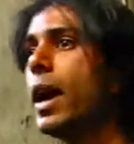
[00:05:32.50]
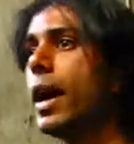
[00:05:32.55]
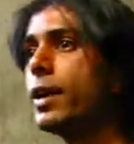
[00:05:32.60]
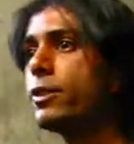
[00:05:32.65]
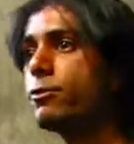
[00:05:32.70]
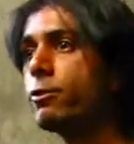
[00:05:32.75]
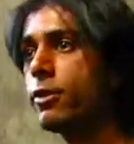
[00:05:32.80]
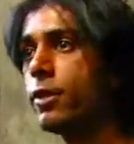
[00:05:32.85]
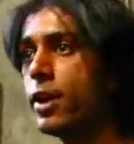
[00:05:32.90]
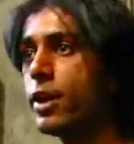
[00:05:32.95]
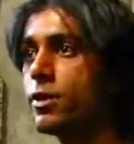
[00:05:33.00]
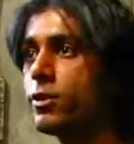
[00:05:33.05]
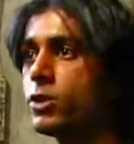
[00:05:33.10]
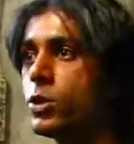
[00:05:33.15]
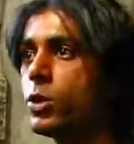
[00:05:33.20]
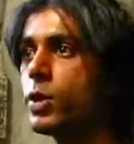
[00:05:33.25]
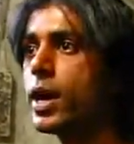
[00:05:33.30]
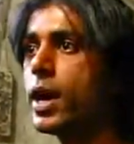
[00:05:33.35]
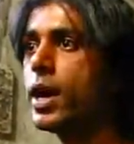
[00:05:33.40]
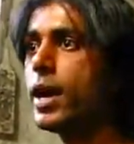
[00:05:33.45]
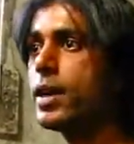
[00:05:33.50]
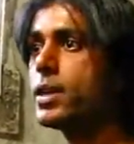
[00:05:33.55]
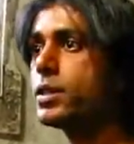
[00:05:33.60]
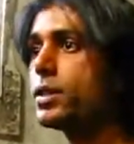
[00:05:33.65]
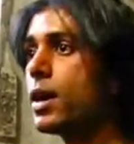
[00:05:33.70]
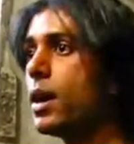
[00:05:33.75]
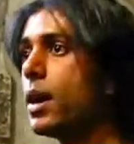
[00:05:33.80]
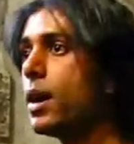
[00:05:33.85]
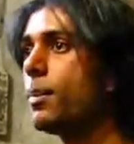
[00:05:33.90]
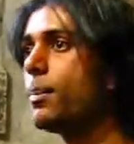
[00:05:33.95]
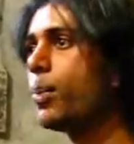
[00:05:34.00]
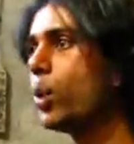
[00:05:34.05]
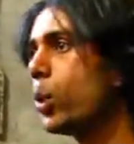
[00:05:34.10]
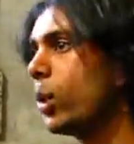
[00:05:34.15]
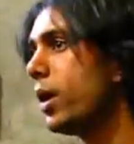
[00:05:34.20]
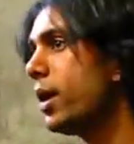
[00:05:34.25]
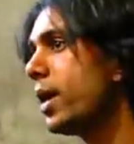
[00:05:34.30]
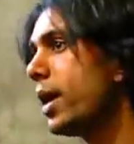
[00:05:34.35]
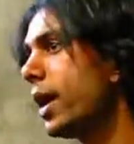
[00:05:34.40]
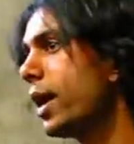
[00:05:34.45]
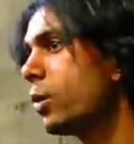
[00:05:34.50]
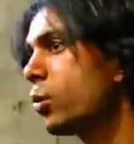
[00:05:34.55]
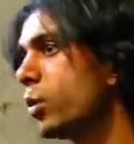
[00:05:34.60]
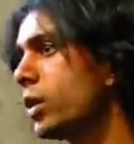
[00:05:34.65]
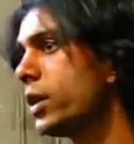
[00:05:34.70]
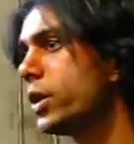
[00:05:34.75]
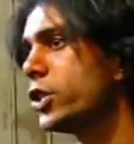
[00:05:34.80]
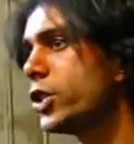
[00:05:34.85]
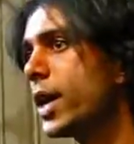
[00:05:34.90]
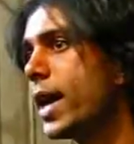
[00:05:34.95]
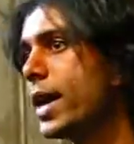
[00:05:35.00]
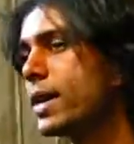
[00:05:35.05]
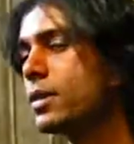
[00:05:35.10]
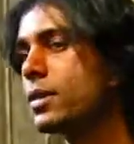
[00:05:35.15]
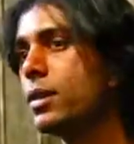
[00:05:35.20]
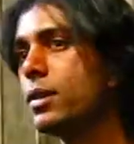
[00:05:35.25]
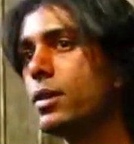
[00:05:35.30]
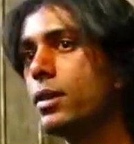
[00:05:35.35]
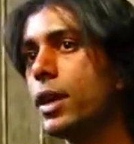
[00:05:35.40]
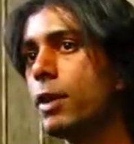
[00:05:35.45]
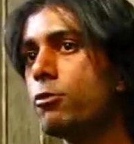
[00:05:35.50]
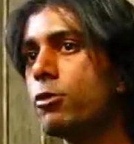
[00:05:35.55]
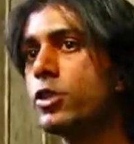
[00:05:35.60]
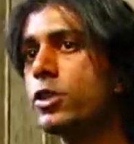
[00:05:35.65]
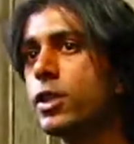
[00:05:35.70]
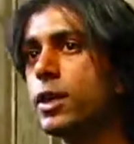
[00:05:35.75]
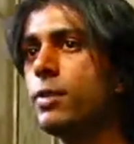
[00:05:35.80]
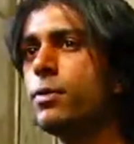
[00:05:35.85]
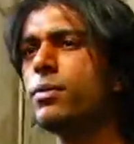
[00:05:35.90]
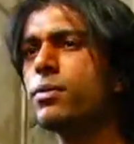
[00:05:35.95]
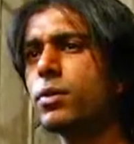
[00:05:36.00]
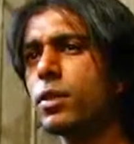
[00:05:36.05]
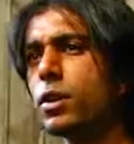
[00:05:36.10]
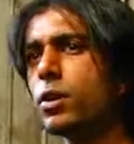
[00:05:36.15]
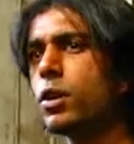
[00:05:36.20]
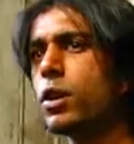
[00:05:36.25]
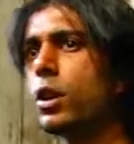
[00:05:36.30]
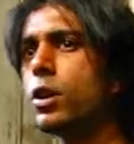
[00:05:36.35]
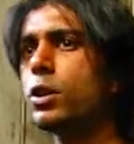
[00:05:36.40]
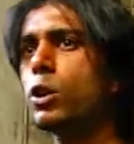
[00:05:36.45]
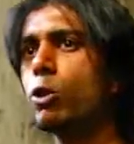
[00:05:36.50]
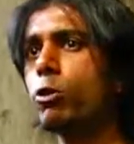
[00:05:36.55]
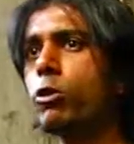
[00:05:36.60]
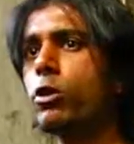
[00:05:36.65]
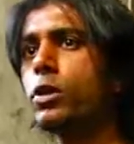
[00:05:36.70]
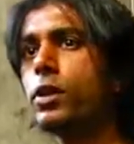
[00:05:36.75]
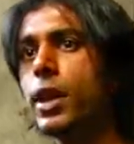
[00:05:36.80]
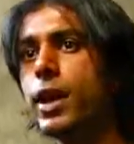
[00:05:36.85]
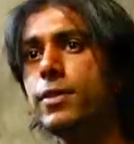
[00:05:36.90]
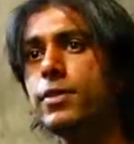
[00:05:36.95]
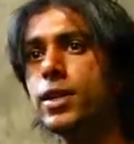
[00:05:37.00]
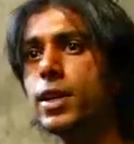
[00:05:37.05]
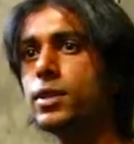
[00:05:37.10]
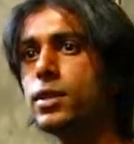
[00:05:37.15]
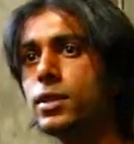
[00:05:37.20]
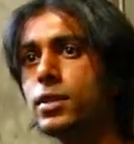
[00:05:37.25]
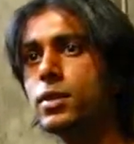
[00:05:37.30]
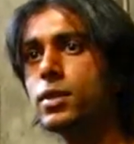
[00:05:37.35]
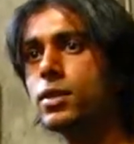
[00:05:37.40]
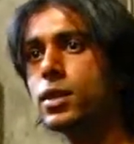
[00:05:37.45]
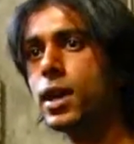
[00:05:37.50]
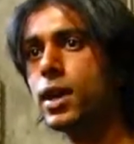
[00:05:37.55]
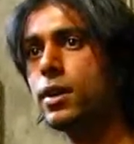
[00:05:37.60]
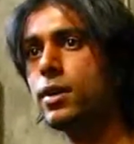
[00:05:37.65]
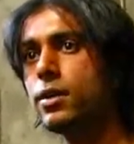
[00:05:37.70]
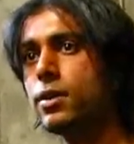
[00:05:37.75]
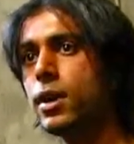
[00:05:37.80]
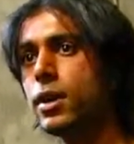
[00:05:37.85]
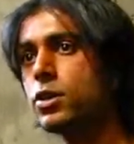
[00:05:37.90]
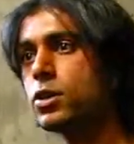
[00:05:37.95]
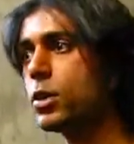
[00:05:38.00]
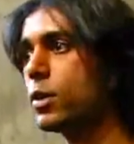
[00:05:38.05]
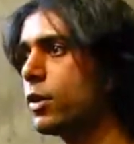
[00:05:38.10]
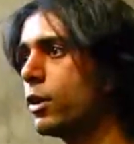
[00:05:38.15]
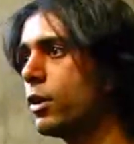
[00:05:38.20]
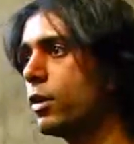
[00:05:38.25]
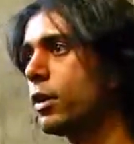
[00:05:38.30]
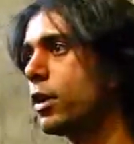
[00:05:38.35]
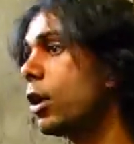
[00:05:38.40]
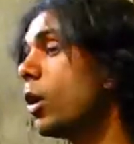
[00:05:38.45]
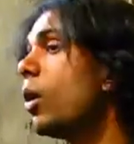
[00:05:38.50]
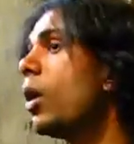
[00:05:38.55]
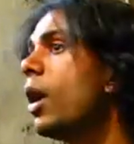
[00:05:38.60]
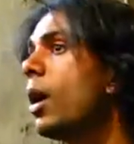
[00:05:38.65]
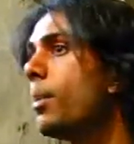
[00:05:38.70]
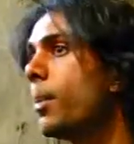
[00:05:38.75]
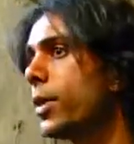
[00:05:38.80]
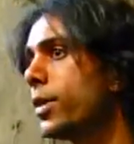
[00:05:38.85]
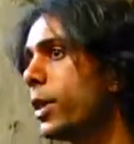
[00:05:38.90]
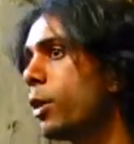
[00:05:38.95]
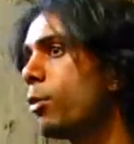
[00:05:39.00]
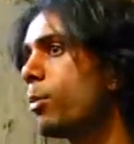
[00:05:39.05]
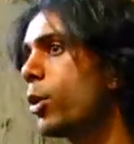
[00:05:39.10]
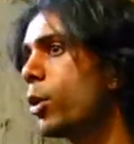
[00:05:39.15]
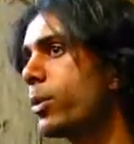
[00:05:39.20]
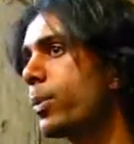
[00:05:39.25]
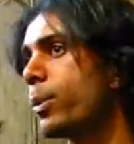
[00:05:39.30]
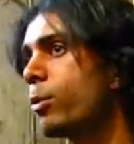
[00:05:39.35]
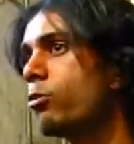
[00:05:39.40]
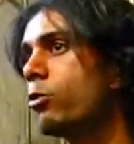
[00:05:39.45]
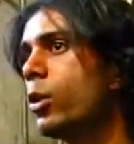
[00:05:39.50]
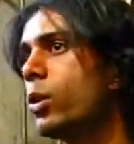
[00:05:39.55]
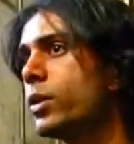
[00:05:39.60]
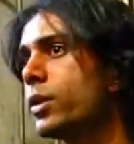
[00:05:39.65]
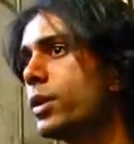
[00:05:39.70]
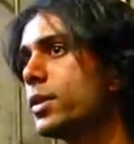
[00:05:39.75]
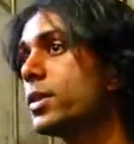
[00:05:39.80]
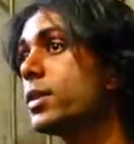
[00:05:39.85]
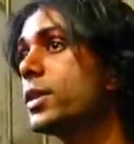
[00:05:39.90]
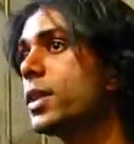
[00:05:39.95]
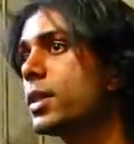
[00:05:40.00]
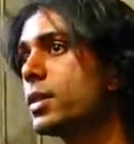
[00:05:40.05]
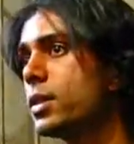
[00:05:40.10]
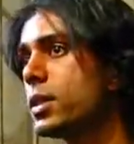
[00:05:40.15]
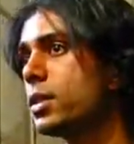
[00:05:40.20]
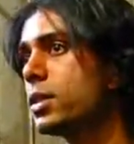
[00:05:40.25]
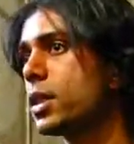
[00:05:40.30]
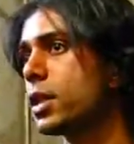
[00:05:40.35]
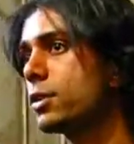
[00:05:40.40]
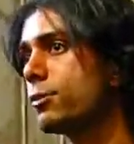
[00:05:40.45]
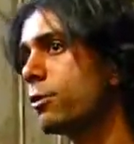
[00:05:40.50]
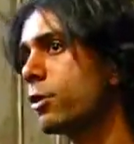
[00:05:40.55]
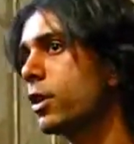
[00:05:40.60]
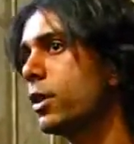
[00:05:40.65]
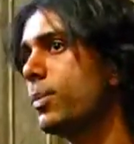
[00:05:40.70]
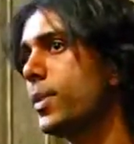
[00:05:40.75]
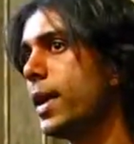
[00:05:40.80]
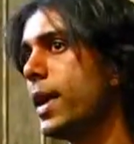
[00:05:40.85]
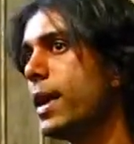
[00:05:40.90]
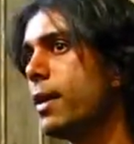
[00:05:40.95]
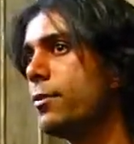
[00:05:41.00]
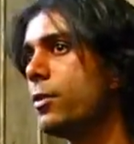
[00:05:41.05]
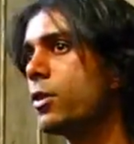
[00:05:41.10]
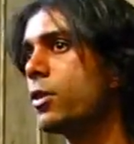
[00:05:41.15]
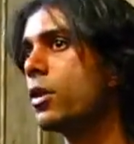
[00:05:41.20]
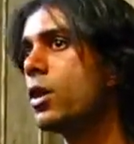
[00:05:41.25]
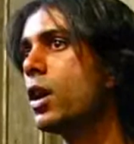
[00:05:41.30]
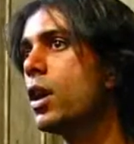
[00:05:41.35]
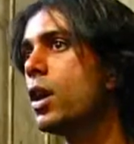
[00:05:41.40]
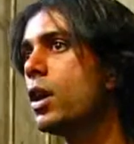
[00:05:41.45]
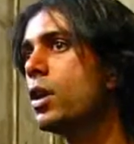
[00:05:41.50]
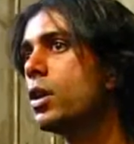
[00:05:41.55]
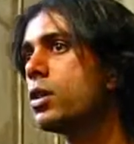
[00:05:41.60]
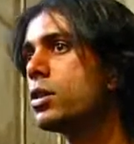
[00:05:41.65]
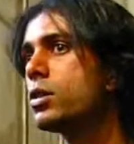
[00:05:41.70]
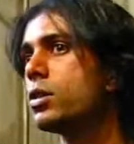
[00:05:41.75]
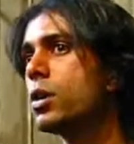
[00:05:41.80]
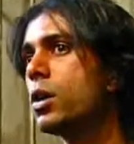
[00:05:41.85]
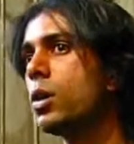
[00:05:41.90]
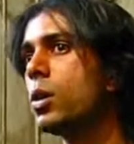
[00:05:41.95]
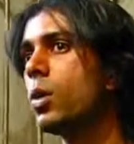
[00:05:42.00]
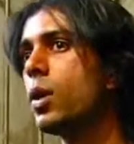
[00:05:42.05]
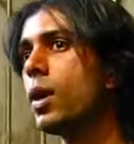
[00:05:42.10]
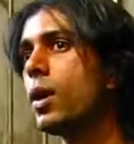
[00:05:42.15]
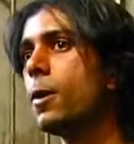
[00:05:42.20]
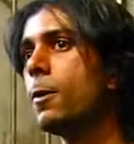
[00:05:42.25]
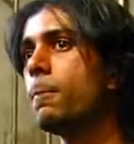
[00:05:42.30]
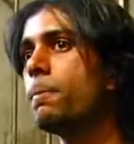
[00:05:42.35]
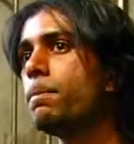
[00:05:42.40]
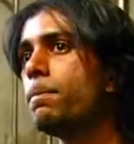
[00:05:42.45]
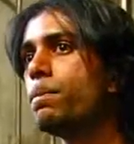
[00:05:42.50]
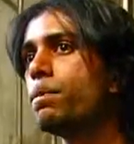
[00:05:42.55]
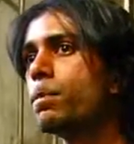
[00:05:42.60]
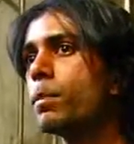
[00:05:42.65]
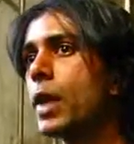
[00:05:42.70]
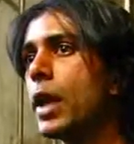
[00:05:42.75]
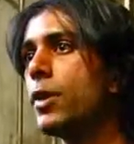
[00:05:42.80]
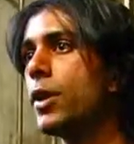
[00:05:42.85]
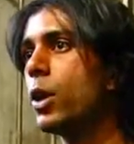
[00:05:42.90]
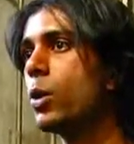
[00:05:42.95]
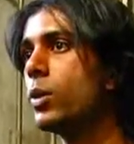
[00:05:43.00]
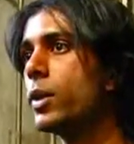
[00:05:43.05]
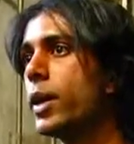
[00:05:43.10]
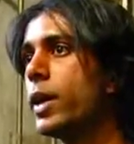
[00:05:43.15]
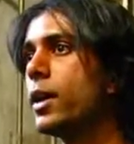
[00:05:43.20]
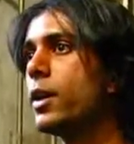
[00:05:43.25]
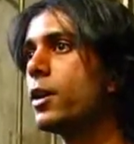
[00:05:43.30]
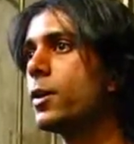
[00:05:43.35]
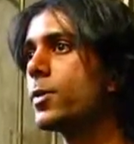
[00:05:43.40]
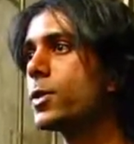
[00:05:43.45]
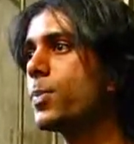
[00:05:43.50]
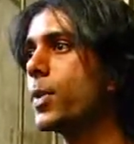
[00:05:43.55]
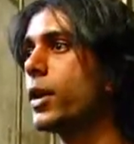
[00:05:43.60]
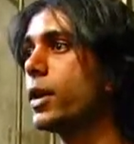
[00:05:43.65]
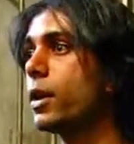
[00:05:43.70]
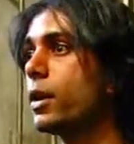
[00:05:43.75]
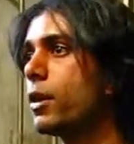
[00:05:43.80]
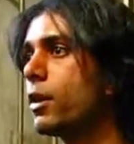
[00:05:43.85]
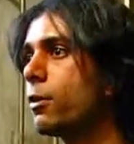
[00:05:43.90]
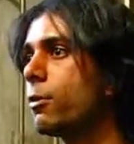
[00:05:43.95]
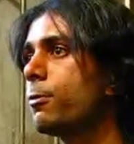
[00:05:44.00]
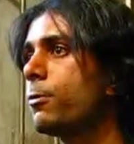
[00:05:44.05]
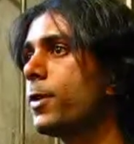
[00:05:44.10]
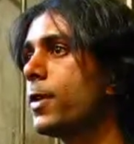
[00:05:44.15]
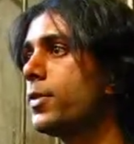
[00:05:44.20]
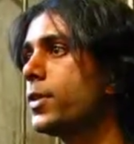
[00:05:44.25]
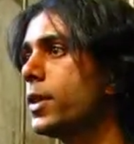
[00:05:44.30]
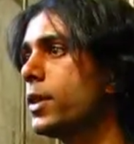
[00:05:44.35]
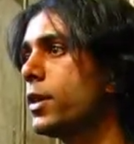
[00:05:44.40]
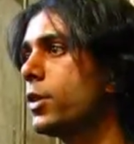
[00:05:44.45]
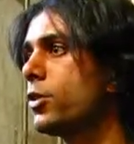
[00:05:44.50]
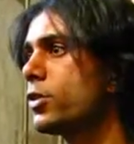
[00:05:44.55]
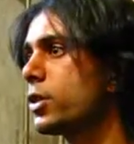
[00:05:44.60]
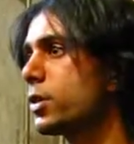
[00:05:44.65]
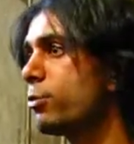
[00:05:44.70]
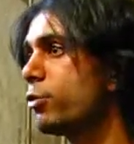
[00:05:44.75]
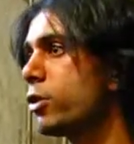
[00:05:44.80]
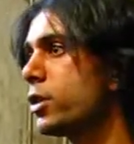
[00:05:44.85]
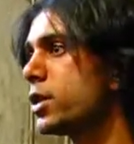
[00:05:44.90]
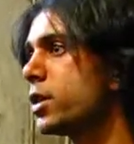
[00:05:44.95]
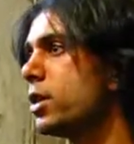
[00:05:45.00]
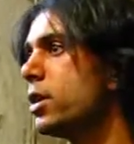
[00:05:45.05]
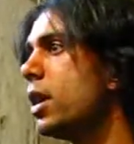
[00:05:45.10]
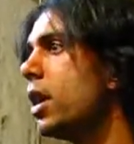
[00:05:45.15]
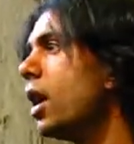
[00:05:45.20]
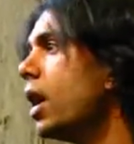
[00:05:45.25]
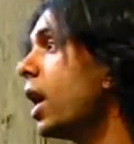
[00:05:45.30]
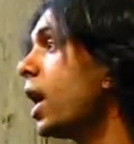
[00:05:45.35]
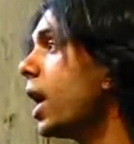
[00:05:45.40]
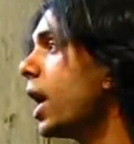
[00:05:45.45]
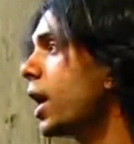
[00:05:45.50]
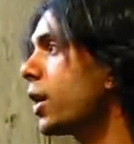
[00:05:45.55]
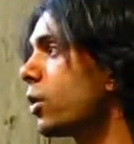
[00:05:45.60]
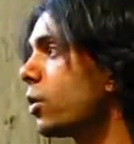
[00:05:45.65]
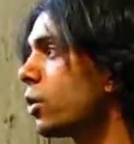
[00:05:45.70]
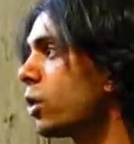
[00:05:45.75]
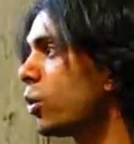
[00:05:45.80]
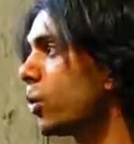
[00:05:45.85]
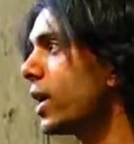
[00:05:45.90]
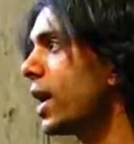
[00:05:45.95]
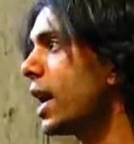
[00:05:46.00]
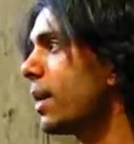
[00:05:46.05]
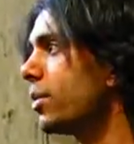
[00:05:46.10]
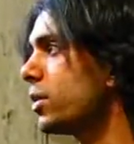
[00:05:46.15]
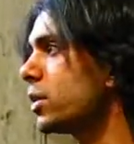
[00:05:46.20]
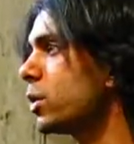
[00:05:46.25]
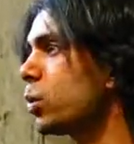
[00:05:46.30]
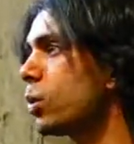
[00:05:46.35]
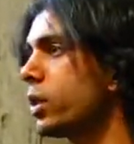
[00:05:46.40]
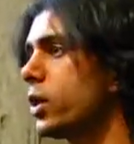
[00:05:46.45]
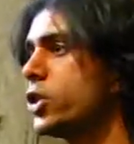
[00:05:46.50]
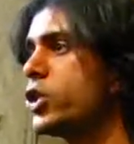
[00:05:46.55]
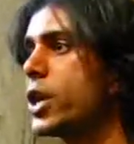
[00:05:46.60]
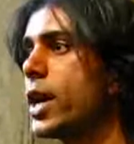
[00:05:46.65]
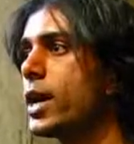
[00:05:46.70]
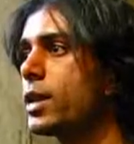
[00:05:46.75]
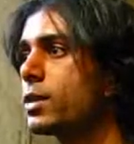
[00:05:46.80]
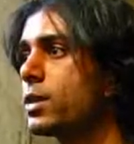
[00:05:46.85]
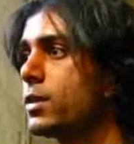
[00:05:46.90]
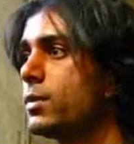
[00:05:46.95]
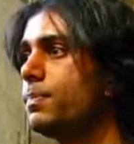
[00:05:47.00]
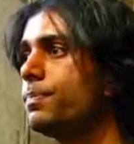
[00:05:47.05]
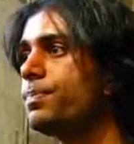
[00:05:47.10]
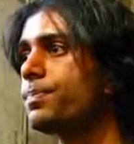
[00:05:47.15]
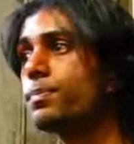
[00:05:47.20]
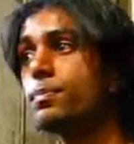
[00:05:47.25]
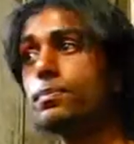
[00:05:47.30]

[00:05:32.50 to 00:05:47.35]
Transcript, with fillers: As for the other two guys, uh, Boyd and Willie Jackson, they received concurrent life sentences, kind of thing. So they're, you know, but they were both paroled in '66 for good behavior. So um, they only ended up spending another 15 years in prison. I don't know what happened to Willie Jackson.